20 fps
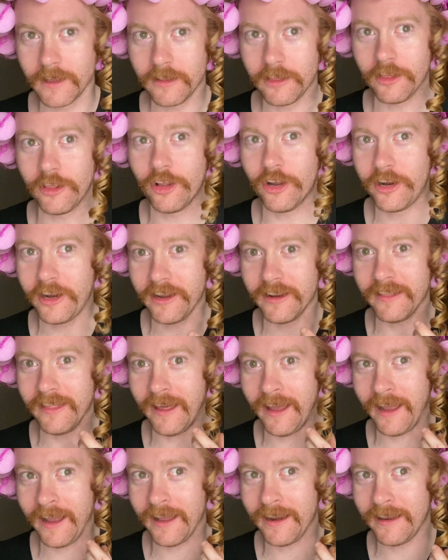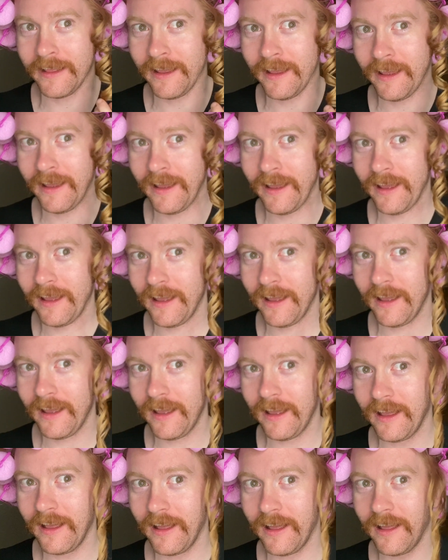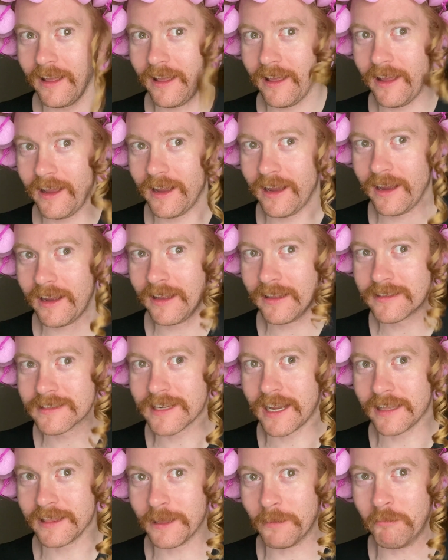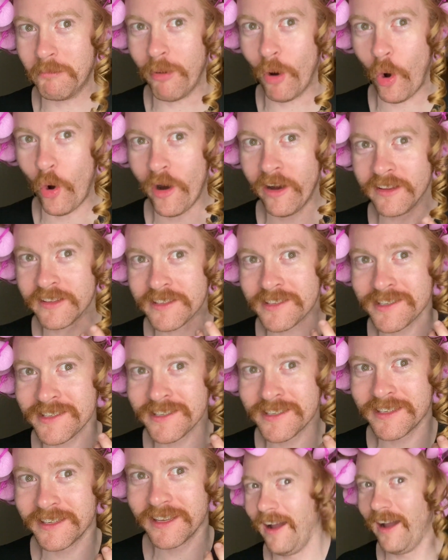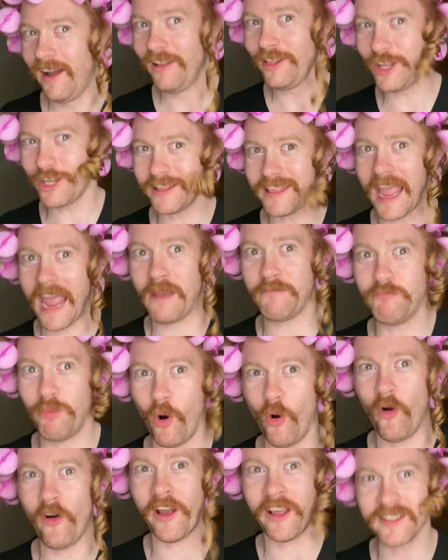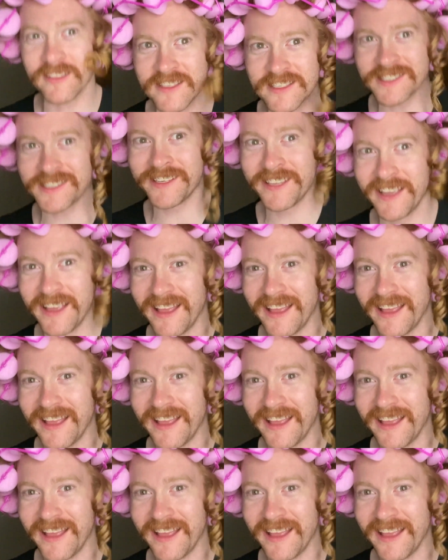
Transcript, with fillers: Look at that. It's got the bounce. Look at that bounce.